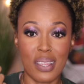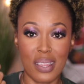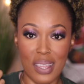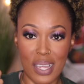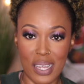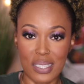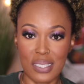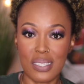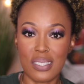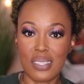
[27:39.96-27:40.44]

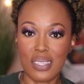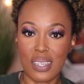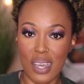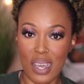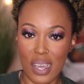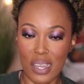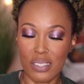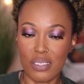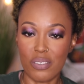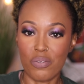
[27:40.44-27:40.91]
That's
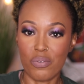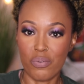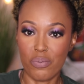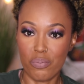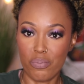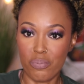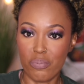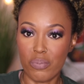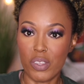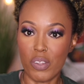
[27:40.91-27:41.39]
kind of
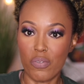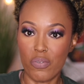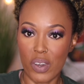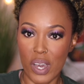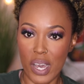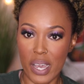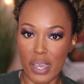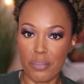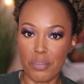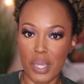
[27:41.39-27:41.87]
the
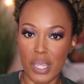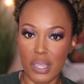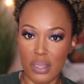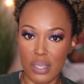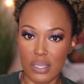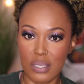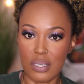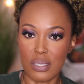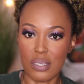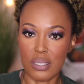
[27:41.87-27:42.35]
vibe that
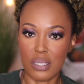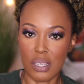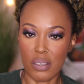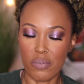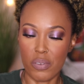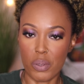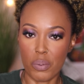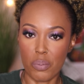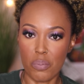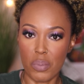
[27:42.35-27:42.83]
this is
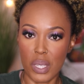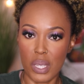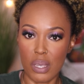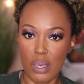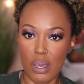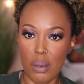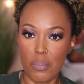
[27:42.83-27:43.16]
giving me